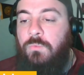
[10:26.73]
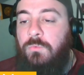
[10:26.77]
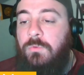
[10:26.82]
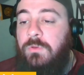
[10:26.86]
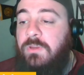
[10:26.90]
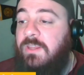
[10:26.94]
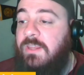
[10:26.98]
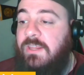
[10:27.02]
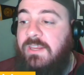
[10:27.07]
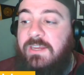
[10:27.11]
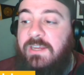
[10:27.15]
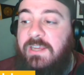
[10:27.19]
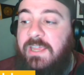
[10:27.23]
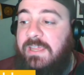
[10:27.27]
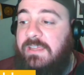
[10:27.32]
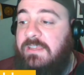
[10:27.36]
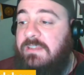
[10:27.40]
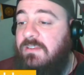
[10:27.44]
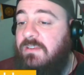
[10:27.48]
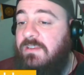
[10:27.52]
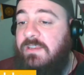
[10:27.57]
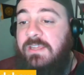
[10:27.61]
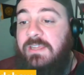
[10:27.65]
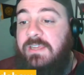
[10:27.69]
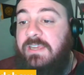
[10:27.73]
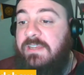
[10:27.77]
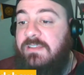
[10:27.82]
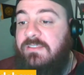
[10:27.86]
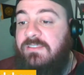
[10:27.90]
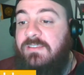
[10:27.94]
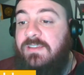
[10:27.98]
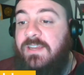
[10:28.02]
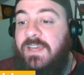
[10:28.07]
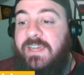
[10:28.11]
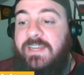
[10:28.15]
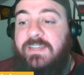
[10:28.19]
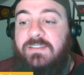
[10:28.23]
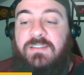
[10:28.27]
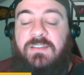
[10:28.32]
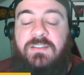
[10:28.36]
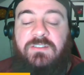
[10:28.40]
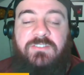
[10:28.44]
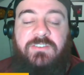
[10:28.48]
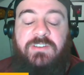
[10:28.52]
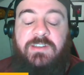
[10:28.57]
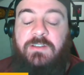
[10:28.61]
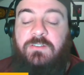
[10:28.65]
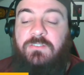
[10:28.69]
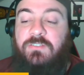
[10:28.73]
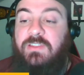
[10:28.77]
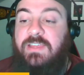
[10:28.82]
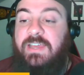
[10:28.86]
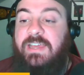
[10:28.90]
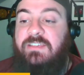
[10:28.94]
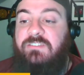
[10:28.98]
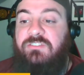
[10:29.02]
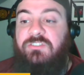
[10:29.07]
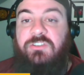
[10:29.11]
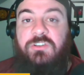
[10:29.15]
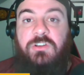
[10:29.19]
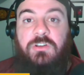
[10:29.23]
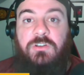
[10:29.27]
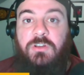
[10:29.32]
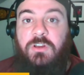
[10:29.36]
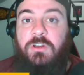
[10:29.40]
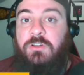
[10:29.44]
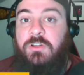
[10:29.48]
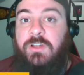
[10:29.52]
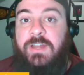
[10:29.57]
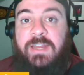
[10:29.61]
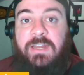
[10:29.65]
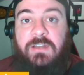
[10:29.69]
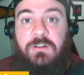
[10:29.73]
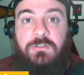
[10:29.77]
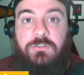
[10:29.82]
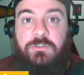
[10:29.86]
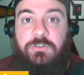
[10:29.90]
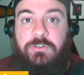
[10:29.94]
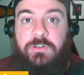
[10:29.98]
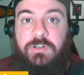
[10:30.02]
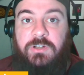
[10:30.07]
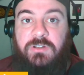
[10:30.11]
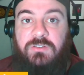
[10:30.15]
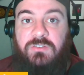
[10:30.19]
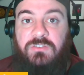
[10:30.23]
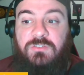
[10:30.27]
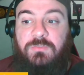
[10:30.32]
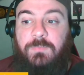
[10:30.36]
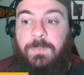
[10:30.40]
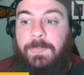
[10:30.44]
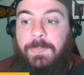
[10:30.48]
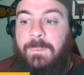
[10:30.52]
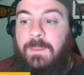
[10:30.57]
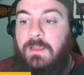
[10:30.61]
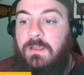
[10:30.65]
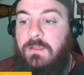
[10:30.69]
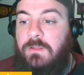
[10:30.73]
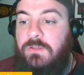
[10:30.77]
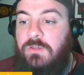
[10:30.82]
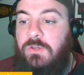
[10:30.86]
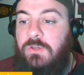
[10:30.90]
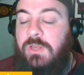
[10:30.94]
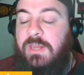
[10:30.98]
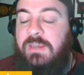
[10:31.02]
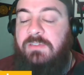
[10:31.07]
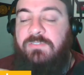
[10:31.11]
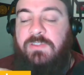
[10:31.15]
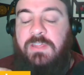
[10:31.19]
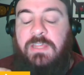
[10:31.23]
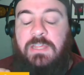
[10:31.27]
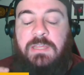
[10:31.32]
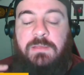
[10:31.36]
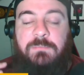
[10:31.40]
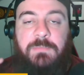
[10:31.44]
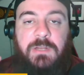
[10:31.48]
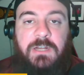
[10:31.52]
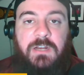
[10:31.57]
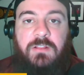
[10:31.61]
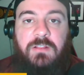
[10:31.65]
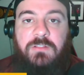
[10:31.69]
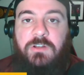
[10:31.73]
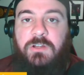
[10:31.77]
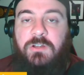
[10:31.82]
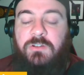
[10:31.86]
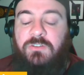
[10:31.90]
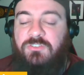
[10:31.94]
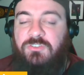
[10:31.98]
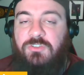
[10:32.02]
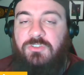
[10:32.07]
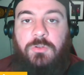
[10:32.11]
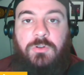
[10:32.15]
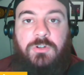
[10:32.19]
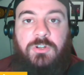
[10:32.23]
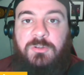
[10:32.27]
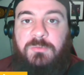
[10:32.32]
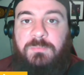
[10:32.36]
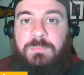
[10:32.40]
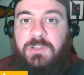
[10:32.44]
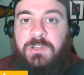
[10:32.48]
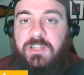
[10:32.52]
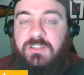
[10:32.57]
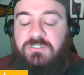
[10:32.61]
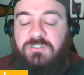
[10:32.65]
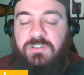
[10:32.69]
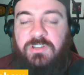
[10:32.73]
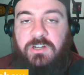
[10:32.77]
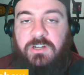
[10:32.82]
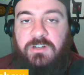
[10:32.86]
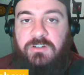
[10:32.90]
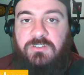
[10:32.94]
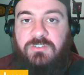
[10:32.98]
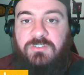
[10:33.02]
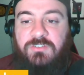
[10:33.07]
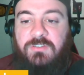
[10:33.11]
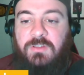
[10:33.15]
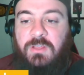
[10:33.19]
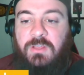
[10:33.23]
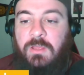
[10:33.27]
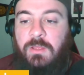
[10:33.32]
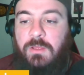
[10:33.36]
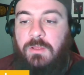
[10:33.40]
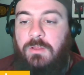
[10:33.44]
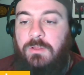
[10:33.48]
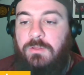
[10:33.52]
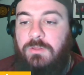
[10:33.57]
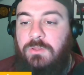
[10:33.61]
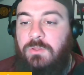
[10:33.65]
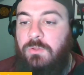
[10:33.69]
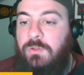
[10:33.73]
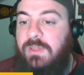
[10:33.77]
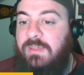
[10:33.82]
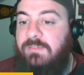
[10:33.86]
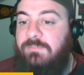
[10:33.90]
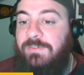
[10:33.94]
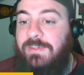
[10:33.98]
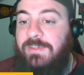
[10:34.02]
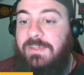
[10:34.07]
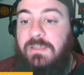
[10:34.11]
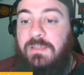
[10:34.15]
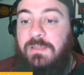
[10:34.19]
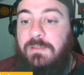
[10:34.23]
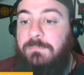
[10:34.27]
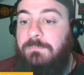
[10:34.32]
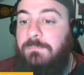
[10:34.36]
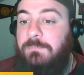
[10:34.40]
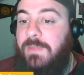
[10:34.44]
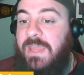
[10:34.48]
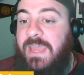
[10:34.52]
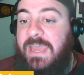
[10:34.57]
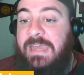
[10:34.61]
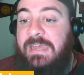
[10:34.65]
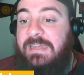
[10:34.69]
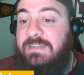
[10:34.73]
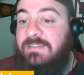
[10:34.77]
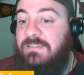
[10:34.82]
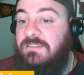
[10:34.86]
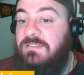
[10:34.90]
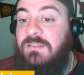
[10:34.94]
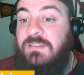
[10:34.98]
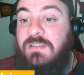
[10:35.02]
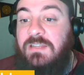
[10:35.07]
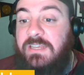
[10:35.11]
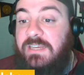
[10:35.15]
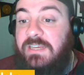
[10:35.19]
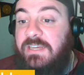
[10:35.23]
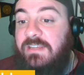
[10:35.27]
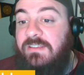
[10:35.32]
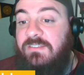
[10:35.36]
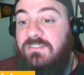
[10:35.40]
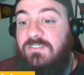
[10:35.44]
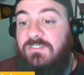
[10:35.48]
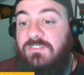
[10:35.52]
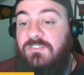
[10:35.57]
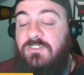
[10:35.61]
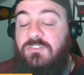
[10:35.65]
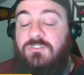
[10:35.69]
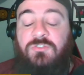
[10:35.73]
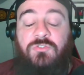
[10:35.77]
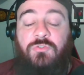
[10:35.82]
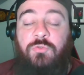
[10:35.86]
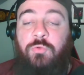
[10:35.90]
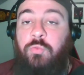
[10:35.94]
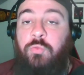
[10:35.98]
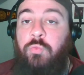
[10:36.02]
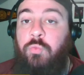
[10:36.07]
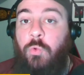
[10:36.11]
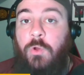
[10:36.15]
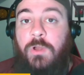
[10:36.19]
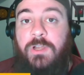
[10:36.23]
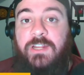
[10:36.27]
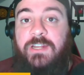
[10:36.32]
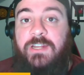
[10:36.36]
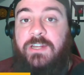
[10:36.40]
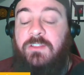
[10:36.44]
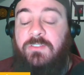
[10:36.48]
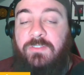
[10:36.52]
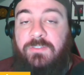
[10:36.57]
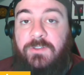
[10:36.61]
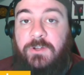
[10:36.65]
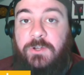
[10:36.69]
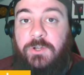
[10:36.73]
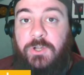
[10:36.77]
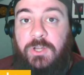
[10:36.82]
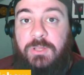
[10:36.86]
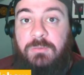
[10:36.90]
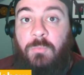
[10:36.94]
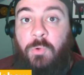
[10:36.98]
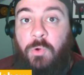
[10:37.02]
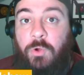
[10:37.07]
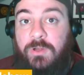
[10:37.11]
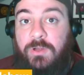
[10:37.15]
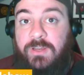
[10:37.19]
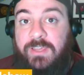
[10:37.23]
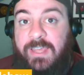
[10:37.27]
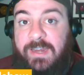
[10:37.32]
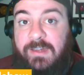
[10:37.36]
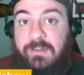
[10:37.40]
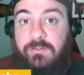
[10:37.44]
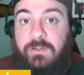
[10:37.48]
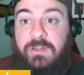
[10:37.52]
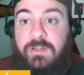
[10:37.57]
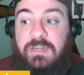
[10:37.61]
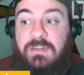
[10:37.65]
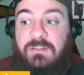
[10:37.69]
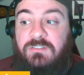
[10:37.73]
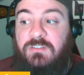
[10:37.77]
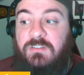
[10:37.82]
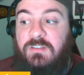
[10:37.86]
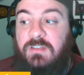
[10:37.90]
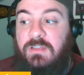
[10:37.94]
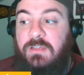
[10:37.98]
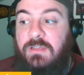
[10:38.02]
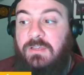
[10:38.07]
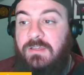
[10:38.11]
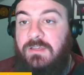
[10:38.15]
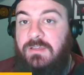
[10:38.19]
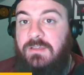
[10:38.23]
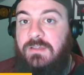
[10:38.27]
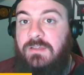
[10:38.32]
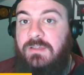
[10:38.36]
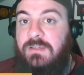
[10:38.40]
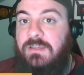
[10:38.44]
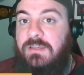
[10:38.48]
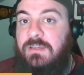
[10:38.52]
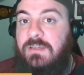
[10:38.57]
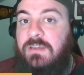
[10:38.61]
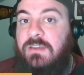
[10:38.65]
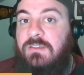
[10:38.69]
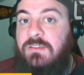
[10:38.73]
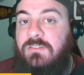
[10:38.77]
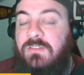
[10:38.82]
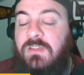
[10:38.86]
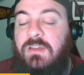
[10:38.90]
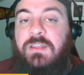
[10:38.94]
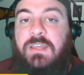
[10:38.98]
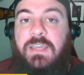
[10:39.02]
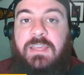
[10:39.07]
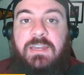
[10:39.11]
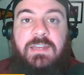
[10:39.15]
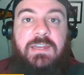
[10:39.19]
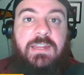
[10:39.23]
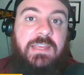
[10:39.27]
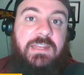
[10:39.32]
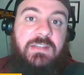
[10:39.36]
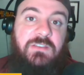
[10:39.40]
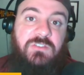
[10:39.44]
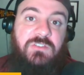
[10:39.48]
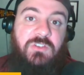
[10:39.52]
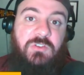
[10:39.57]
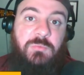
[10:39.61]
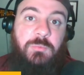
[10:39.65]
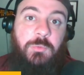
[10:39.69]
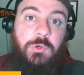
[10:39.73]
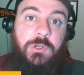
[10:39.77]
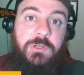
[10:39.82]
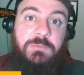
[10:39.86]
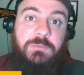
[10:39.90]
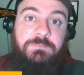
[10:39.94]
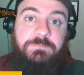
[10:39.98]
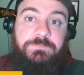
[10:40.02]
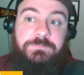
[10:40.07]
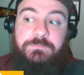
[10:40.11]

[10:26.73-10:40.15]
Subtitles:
He gets 9 touchdowns last year on under 800 yards. You give him another 200 plus yards. You give him at least 20 to 30 more carries. He's going to get in the end zone more.